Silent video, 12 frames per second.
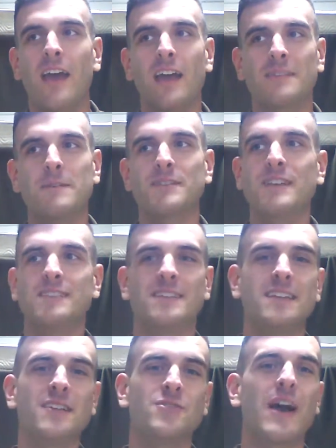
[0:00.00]
especially as a
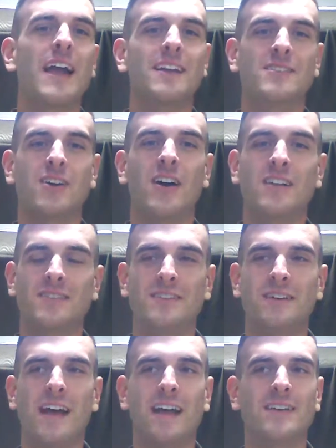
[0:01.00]
teacher, I can talk
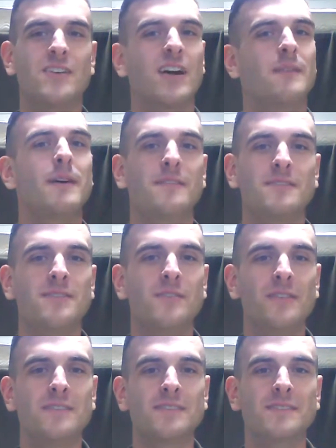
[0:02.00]
about
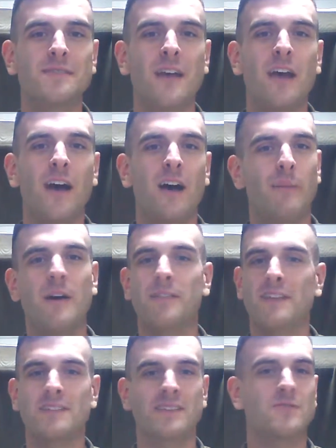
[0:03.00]
students
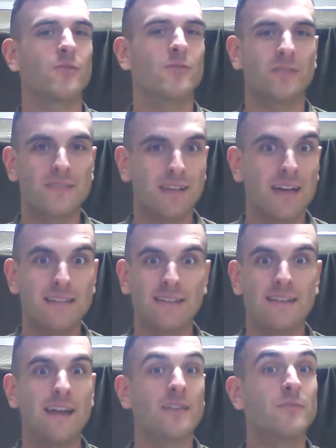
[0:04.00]
about these historical sites
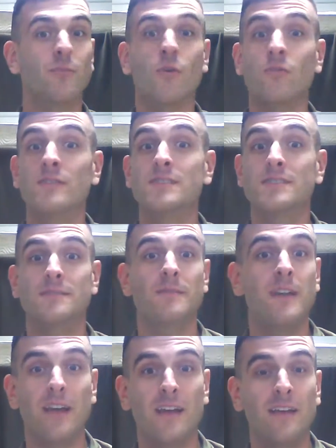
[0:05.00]
and how their importance
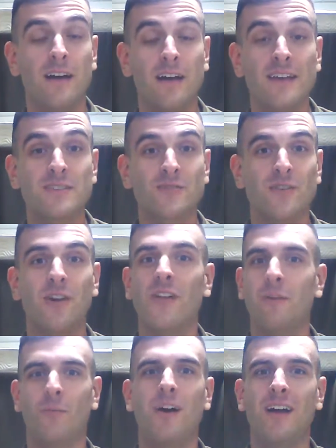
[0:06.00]
in history all
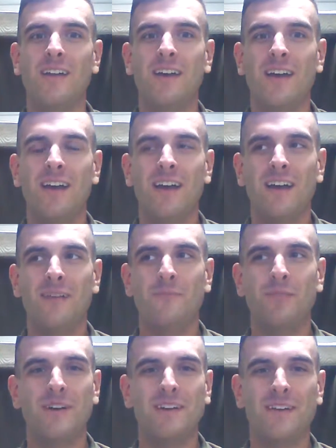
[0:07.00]
I want.
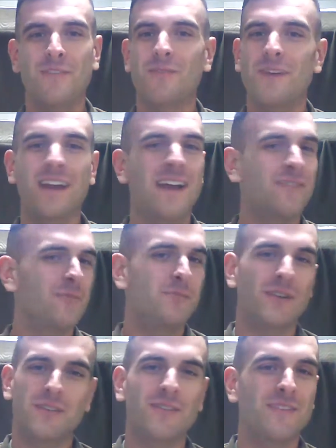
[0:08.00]
But if they're reading out of a book,